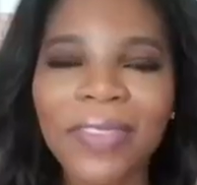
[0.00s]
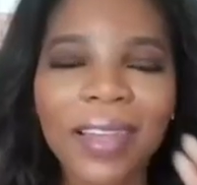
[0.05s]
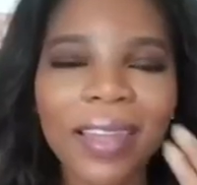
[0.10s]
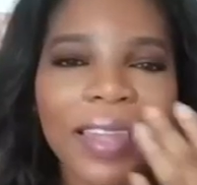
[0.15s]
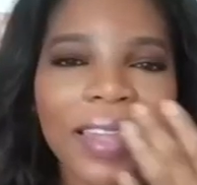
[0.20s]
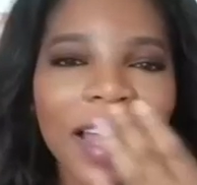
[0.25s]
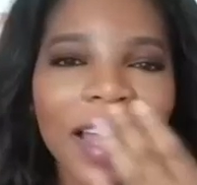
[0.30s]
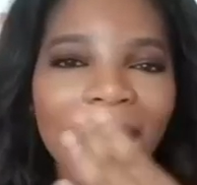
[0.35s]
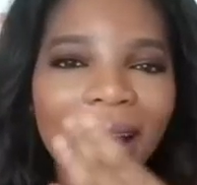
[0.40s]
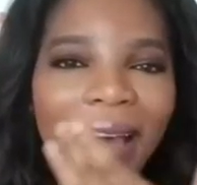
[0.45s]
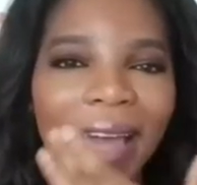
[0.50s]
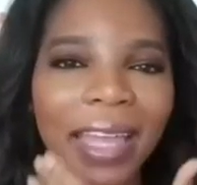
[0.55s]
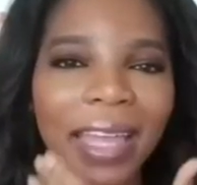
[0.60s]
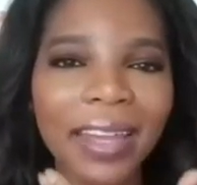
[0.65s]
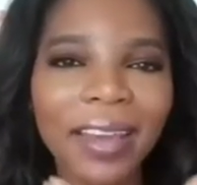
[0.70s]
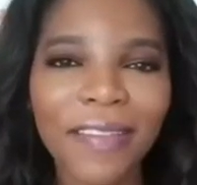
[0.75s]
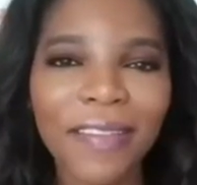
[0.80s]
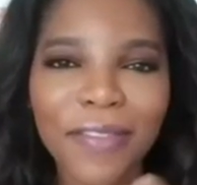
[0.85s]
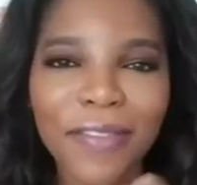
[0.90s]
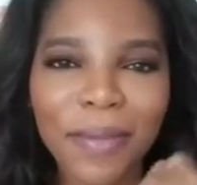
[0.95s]
the
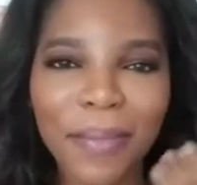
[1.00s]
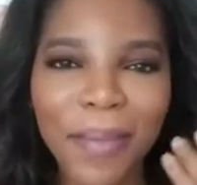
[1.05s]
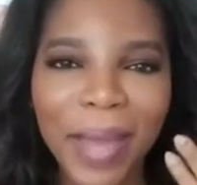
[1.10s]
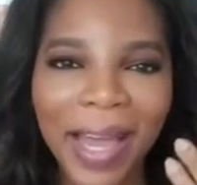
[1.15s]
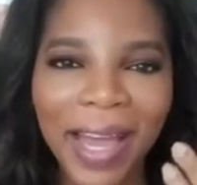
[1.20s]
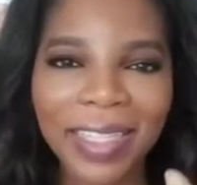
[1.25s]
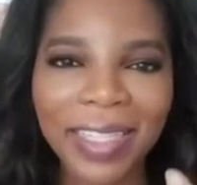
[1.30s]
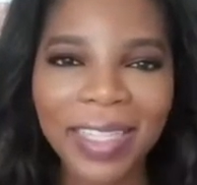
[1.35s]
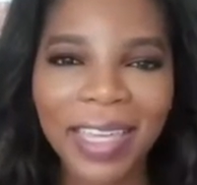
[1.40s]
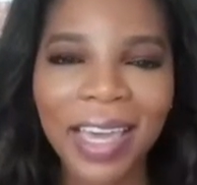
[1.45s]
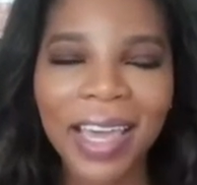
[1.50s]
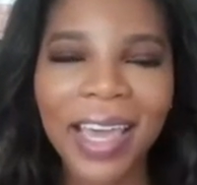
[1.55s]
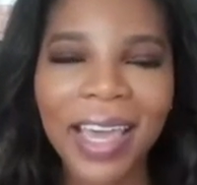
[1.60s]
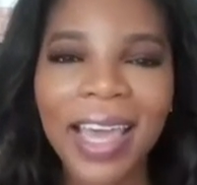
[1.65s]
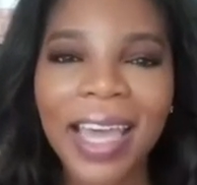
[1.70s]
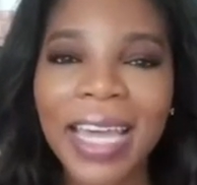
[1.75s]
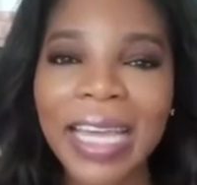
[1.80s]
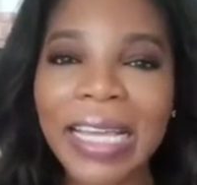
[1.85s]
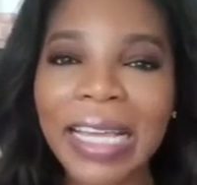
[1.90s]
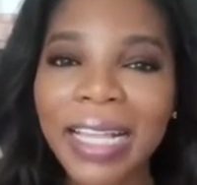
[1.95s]
line of the mask.
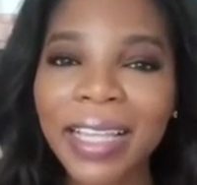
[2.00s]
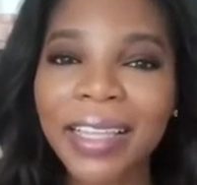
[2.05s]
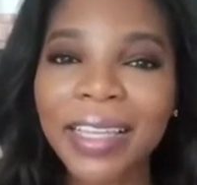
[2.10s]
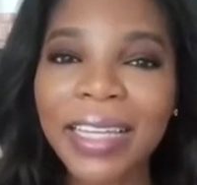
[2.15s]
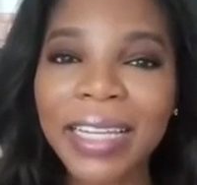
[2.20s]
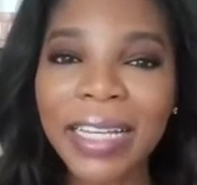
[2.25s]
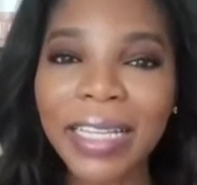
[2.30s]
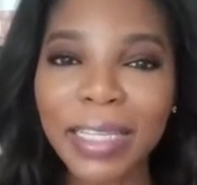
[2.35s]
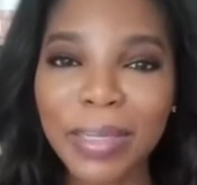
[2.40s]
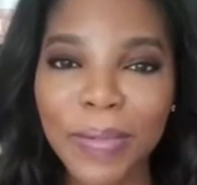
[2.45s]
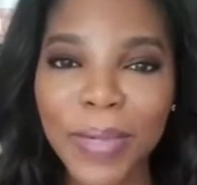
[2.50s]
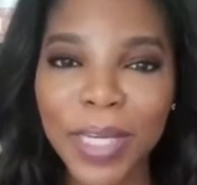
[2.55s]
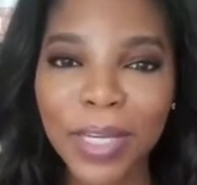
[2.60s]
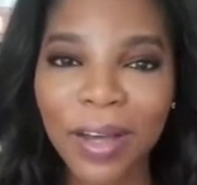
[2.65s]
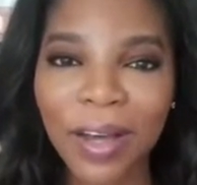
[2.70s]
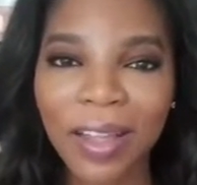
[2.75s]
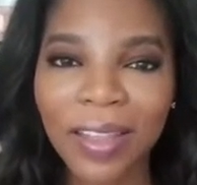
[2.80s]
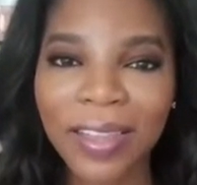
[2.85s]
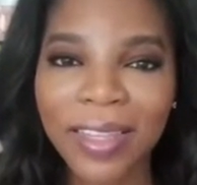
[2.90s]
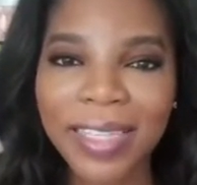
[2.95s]
And clinically, we
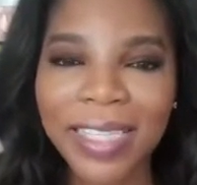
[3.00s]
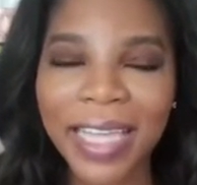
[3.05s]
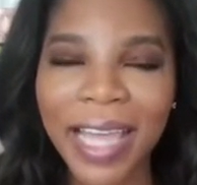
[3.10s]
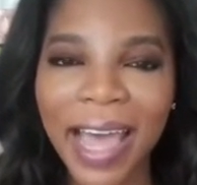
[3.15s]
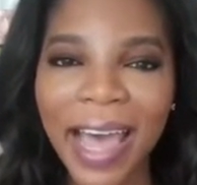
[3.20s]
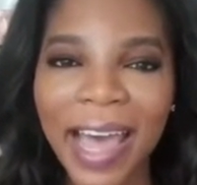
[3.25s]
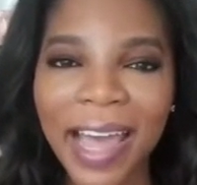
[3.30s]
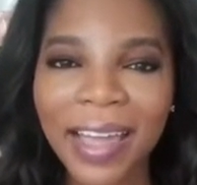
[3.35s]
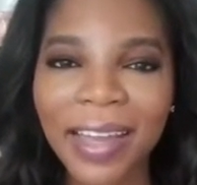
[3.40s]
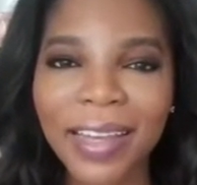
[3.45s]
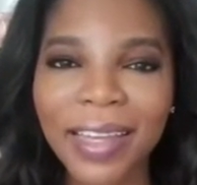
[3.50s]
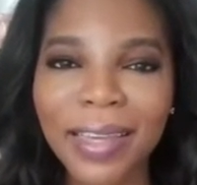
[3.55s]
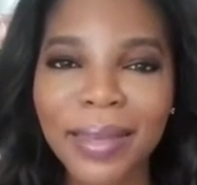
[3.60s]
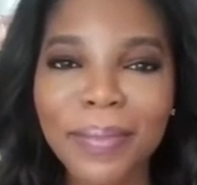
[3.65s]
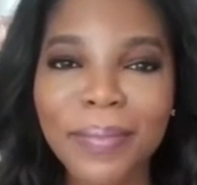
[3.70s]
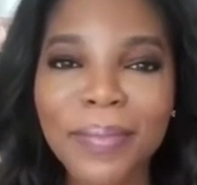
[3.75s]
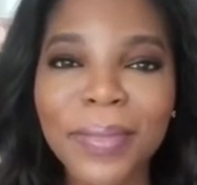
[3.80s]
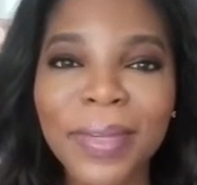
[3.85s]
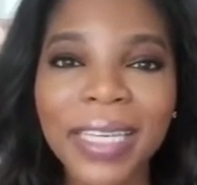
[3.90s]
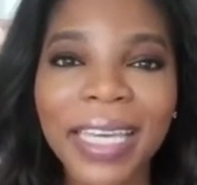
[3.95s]
call this
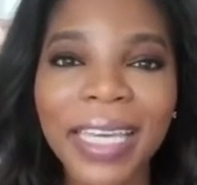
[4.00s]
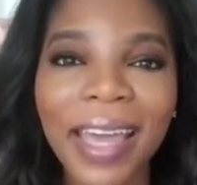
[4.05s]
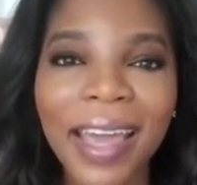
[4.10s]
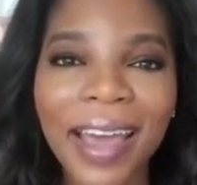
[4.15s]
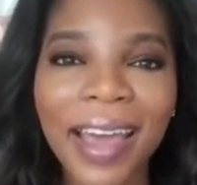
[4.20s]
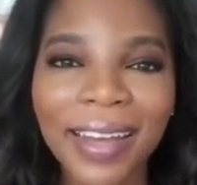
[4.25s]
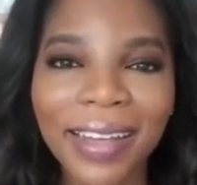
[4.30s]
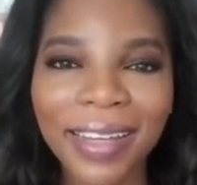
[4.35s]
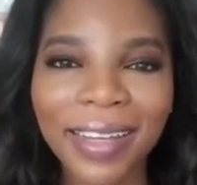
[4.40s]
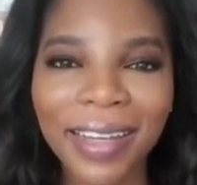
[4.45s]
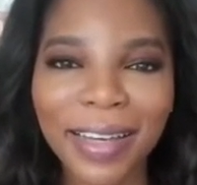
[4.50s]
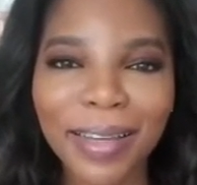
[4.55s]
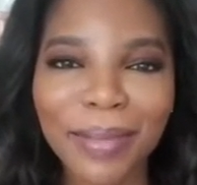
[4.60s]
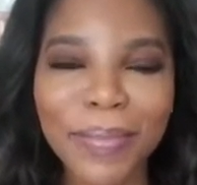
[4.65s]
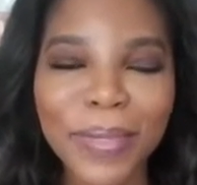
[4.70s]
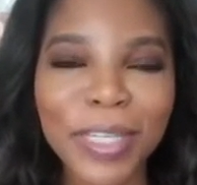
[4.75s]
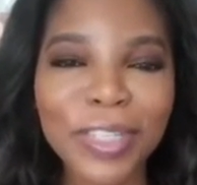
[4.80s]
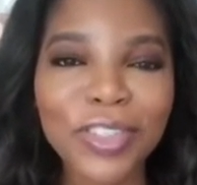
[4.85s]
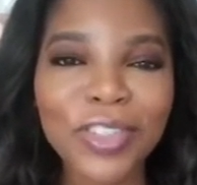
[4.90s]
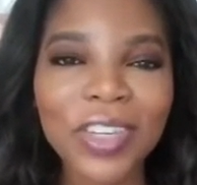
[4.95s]
acne mechanica
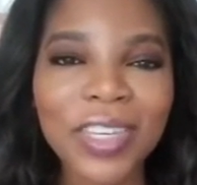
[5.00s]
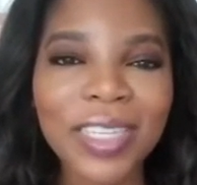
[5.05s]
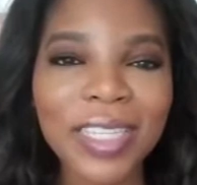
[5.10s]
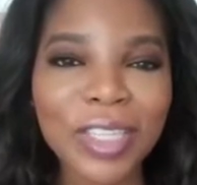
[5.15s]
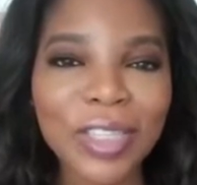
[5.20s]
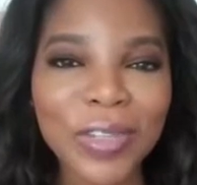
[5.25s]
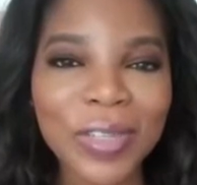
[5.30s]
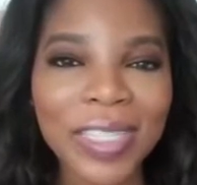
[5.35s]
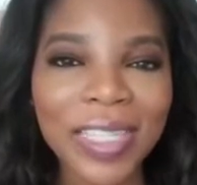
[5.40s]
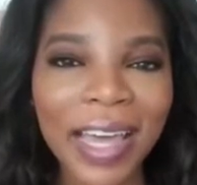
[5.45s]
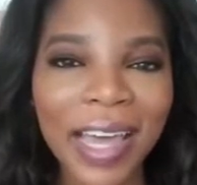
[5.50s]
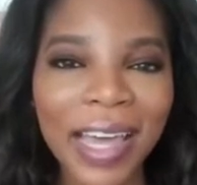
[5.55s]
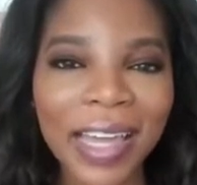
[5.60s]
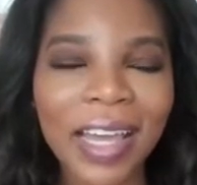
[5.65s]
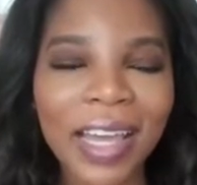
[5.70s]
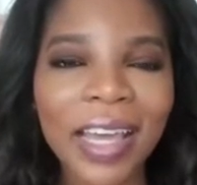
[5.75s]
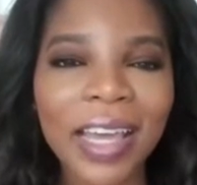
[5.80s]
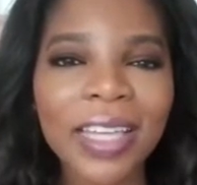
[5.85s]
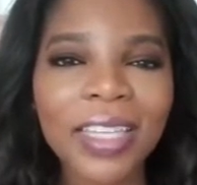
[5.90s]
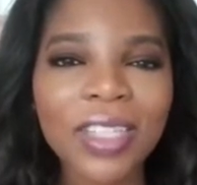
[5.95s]
because just as you
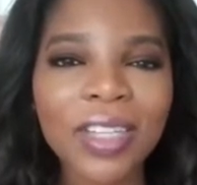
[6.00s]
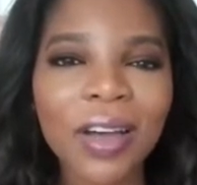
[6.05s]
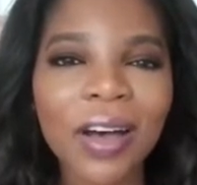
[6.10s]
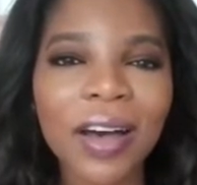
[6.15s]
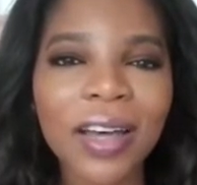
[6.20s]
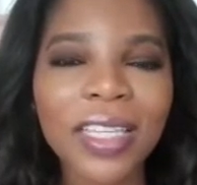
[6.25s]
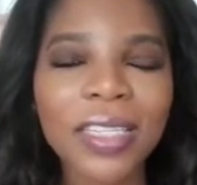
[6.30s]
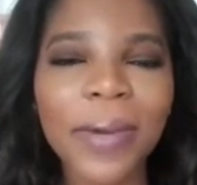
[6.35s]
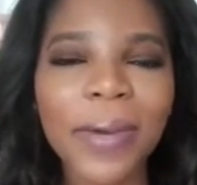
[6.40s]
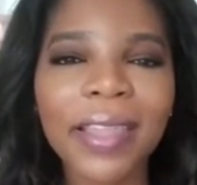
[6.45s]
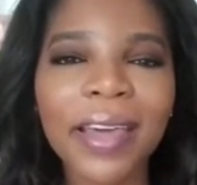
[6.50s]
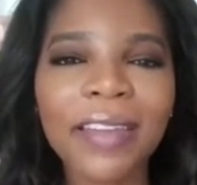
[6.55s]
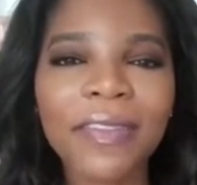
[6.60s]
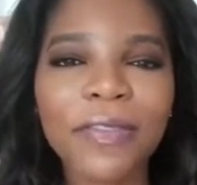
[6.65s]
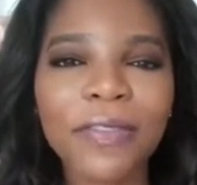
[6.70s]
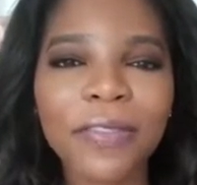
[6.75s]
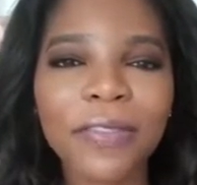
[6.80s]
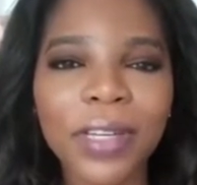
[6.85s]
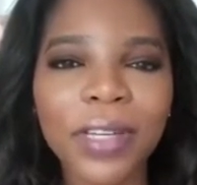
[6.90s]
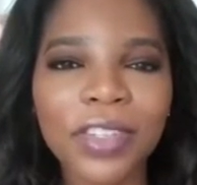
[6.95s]
said, it's caused by
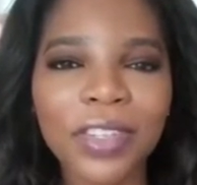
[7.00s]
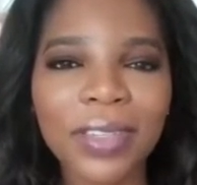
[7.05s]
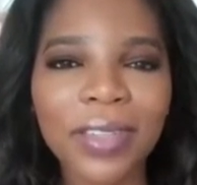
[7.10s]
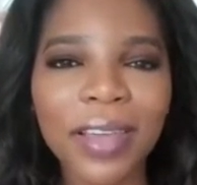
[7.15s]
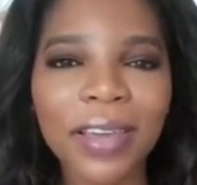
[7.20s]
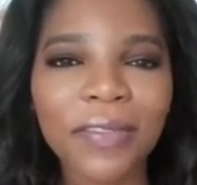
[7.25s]
that friction.